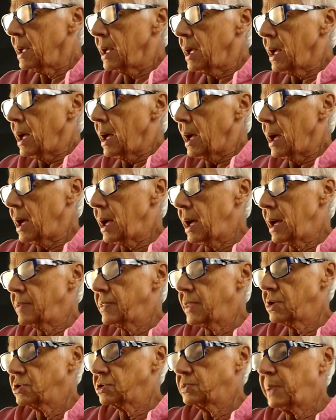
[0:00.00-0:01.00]
and there's
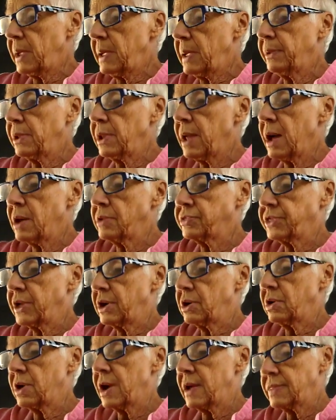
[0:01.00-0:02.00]
people out there
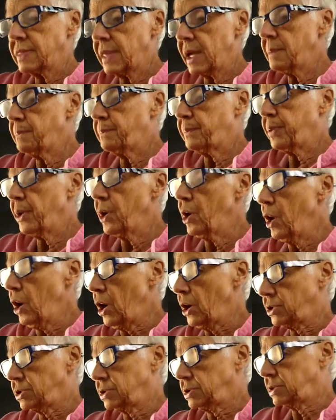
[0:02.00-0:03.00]
and they put
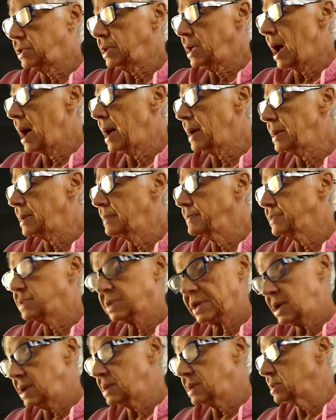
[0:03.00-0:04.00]
the items
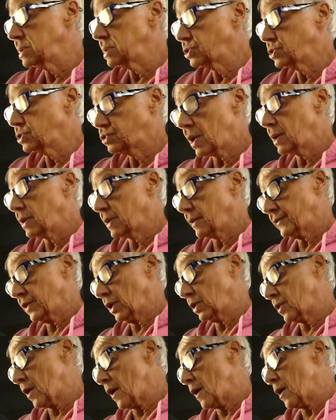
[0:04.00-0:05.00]
in the trunk of your
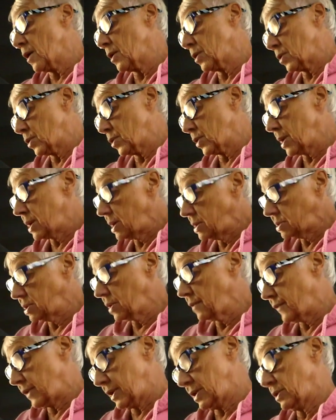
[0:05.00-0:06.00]
car or in your
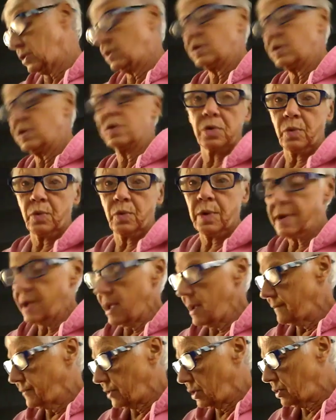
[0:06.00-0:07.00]
vehicle, where have you.
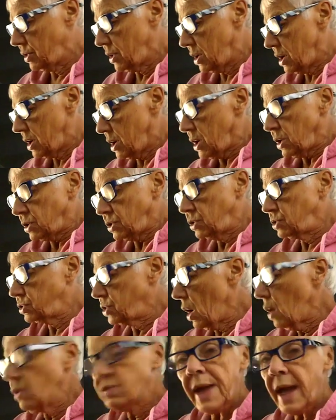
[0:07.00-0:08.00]
You don't
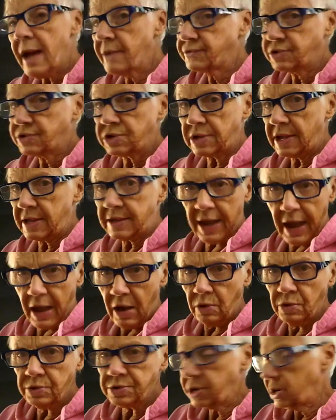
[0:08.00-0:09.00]
have to get out.
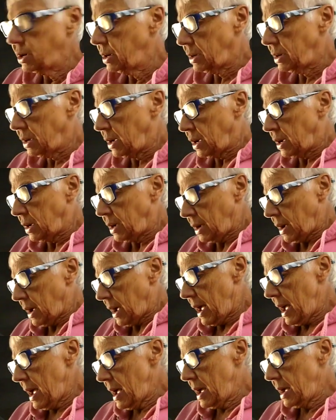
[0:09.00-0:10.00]

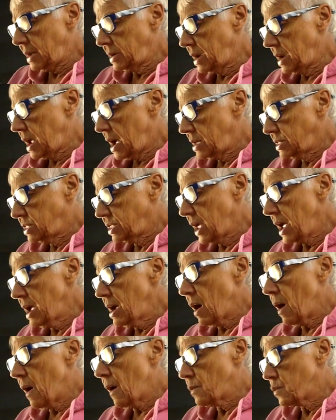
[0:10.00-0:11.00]
And they are
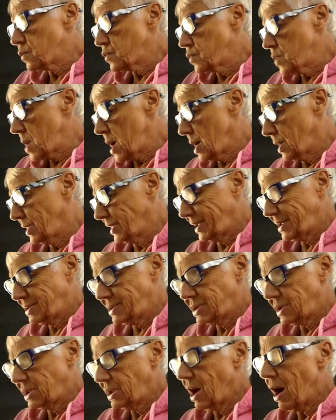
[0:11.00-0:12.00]
really
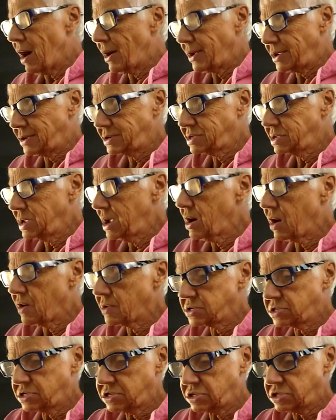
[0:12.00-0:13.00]
nice. They are
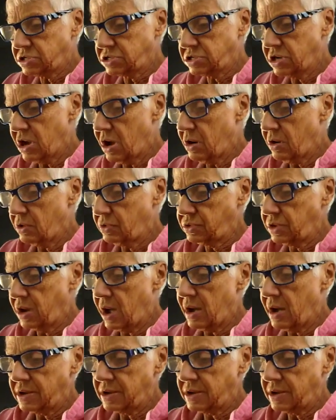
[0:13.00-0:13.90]
so nice.